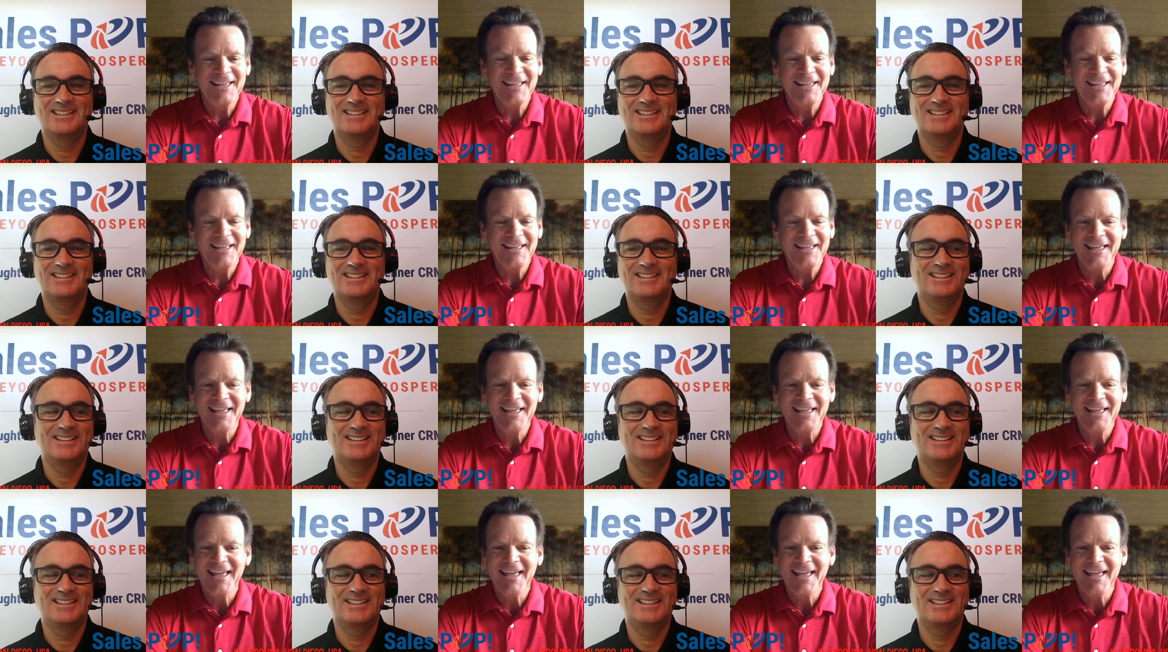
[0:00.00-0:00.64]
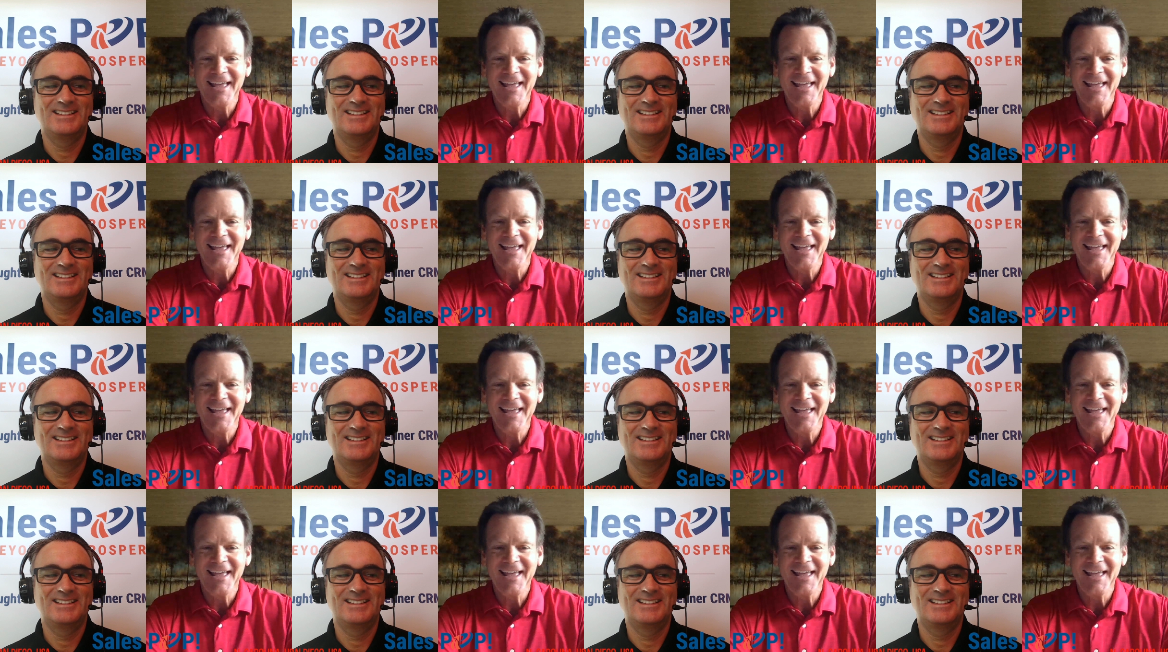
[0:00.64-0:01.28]

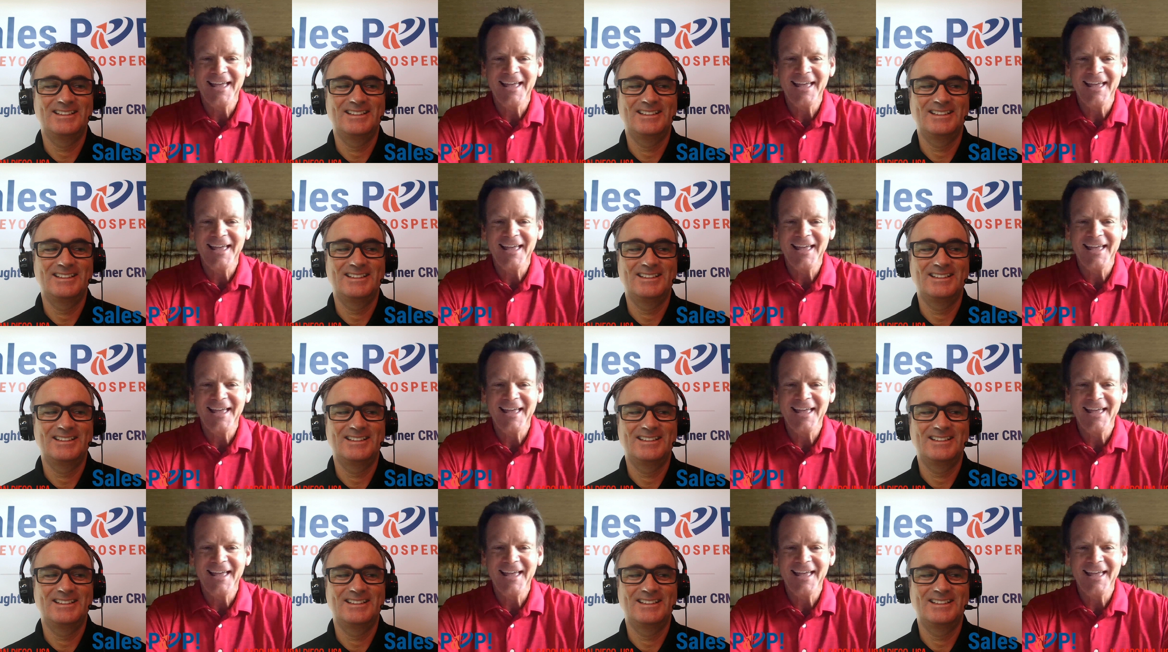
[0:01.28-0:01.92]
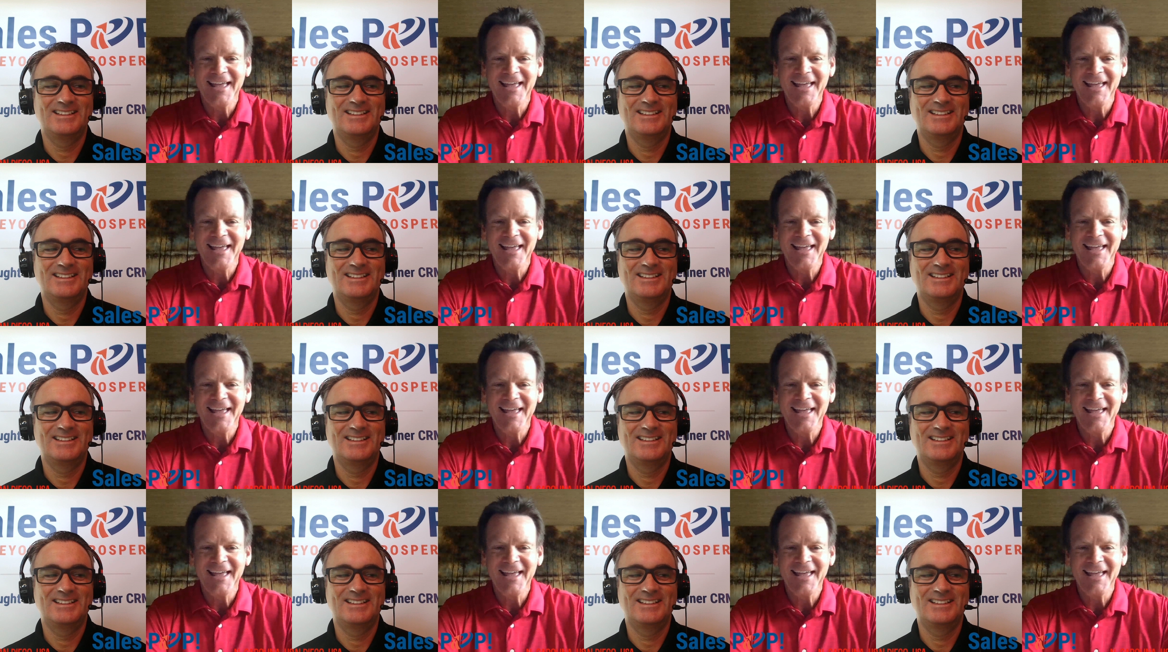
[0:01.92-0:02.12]
Nothing is said.